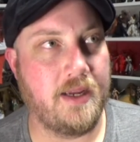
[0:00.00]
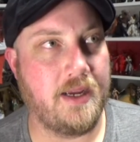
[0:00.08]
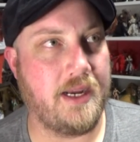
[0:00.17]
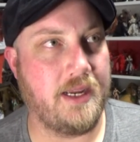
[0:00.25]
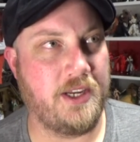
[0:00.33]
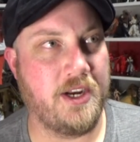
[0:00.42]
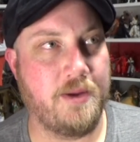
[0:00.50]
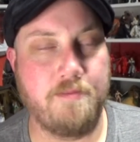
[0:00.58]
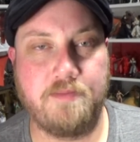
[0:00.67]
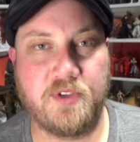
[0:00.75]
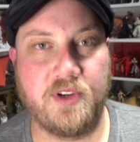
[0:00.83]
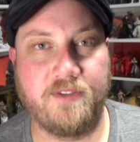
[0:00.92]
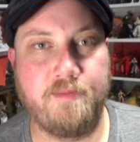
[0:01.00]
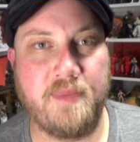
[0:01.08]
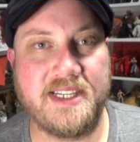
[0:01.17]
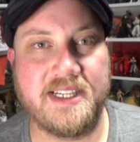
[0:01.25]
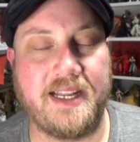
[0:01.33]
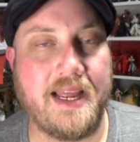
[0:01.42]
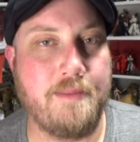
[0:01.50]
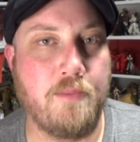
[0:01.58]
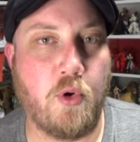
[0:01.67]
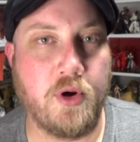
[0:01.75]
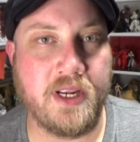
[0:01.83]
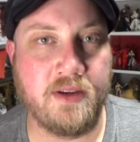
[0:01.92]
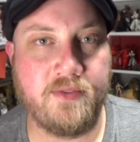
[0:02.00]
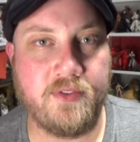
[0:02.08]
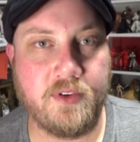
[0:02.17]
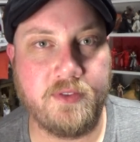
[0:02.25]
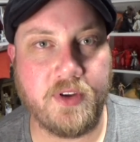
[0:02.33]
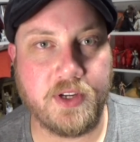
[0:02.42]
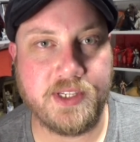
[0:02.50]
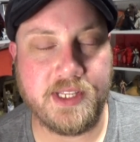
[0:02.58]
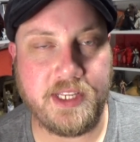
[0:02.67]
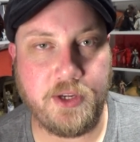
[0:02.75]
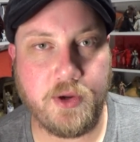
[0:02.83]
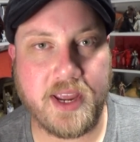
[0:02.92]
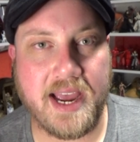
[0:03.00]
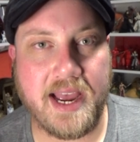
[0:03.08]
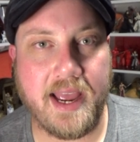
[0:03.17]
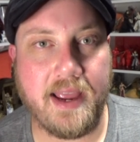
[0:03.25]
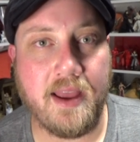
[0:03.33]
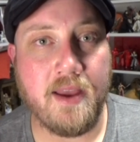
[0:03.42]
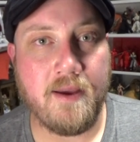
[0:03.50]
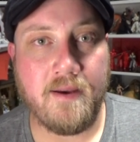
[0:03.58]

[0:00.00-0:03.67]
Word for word: uh, you know, sort of mid to late morning for folks in the UK,